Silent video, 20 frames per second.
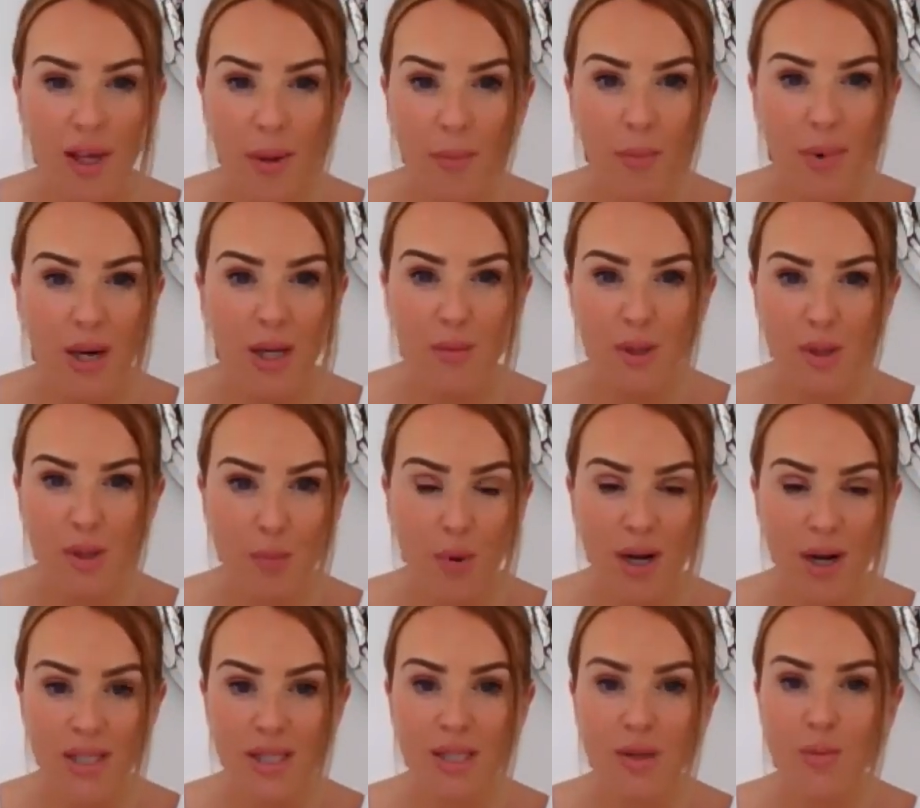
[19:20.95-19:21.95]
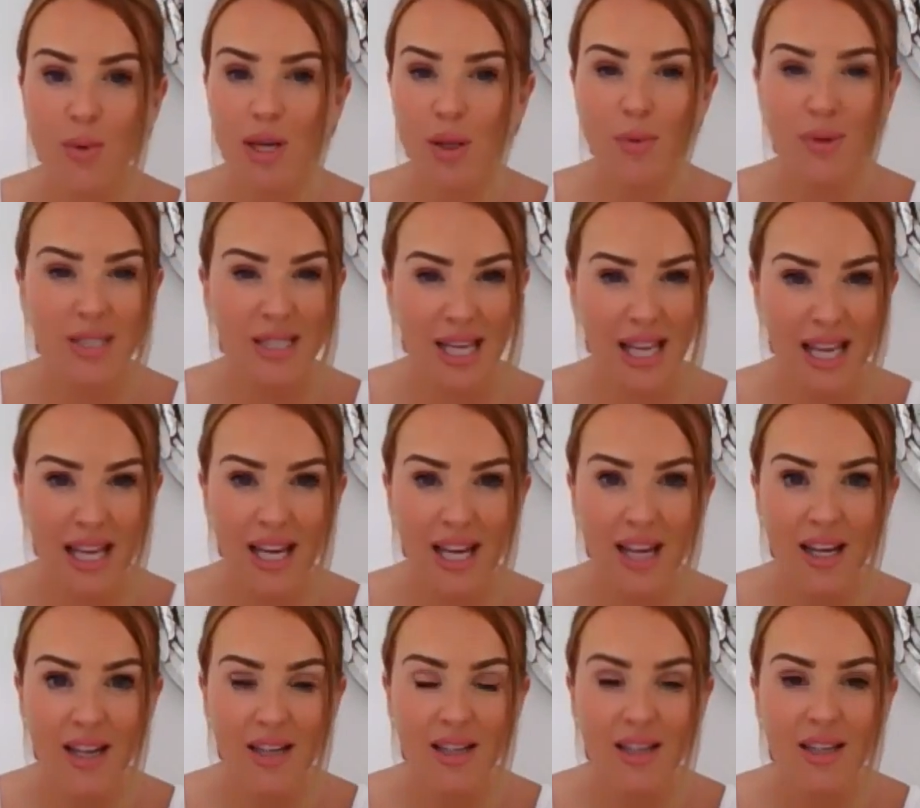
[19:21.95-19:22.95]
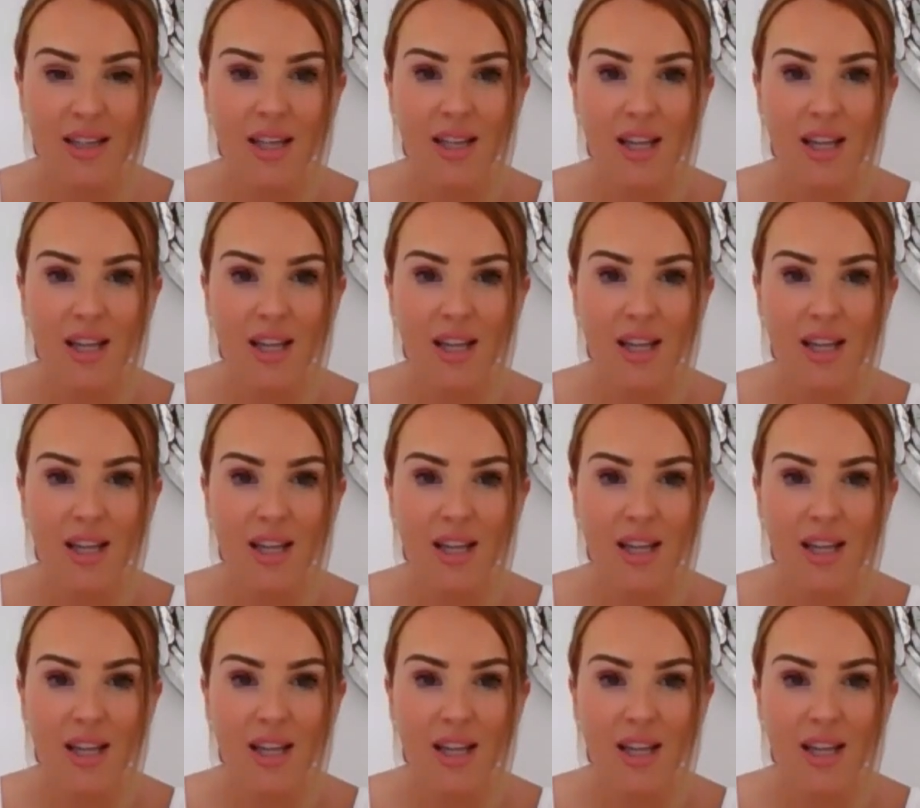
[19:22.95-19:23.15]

him when he was present, when he was here.